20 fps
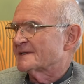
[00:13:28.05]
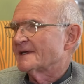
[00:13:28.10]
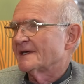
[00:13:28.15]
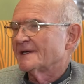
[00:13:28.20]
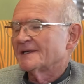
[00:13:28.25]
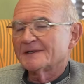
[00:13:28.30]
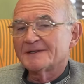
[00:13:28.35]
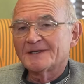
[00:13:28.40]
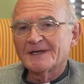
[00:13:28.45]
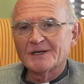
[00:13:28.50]

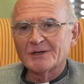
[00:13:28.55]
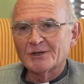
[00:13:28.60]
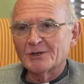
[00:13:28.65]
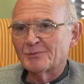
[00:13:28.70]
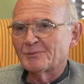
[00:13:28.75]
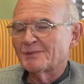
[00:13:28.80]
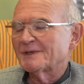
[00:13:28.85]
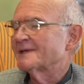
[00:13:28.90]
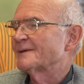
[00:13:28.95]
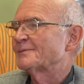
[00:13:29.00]
They
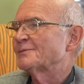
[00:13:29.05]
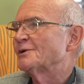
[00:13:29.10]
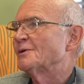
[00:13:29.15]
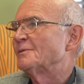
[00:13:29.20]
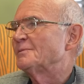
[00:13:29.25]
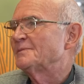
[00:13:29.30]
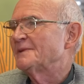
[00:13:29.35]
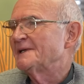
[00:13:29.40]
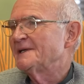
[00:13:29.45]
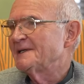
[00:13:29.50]
open up
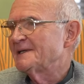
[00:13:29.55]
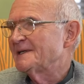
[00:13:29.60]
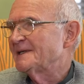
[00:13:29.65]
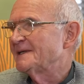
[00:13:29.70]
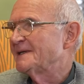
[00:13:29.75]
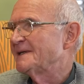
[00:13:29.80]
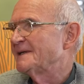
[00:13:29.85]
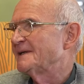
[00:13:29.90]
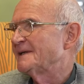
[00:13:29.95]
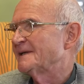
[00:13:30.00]

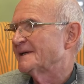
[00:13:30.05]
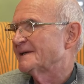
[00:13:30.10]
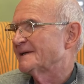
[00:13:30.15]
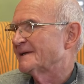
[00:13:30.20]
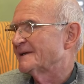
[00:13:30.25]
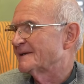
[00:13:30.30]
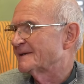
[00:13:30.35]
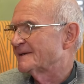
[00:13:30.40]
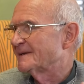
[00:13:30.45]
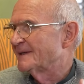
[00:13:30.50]
completely,
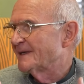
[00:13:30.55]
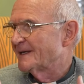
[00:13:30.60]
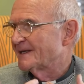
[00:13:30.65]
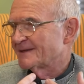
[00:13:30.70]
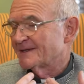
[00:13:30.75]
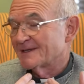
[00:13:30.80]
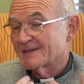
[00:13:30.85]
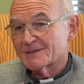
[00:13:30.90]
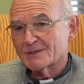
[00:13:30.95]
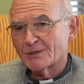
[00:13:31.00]
lay
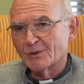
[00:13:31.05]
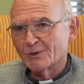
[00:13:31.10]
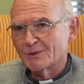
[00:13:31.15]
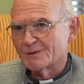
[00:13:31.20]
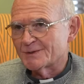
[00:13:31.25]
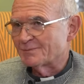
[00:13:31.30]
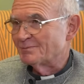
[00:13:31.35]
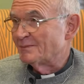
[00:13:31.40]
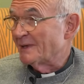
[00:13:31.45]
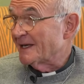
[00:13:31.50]
their
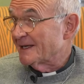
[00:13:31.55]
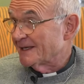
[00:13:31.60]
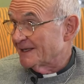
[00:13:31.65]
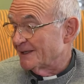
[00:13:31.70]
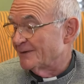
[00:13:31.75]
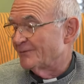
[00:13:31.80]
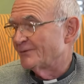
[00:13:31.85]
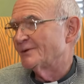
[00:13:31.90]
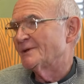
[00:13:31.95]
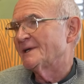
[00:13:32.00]
souls bare,
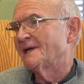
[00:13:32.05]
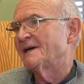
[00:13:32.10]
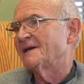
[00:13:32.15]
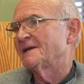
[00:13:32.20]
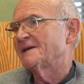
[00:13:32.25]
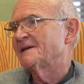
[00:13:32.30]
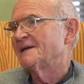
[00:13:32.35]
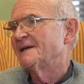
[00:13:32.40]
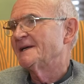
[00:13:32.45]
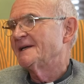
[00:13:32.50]
if you
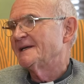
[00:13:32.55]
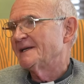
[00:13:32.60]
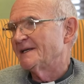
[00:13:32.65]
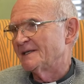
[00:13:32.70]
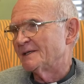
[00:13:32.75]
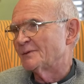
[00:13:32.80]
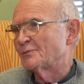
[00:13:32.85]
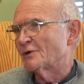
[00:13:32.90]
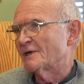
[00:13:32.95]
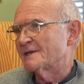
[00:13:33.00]
like,
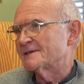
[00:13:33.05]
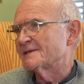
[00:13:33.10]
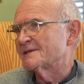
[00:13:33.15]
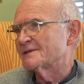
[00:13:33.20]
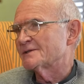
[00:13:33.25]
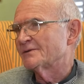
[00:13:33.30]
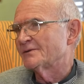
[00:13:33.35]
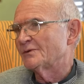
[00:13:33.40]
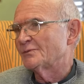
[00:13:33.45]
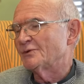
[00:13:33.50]
in the
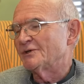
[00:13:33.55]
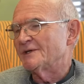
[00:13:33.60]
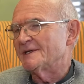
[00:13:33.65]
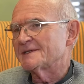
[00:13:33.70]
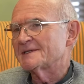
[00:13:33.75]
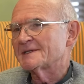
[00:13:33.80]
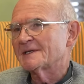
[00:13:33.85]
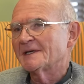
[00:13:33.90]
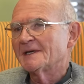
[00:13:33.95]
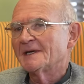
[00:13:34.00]
presence of a priest.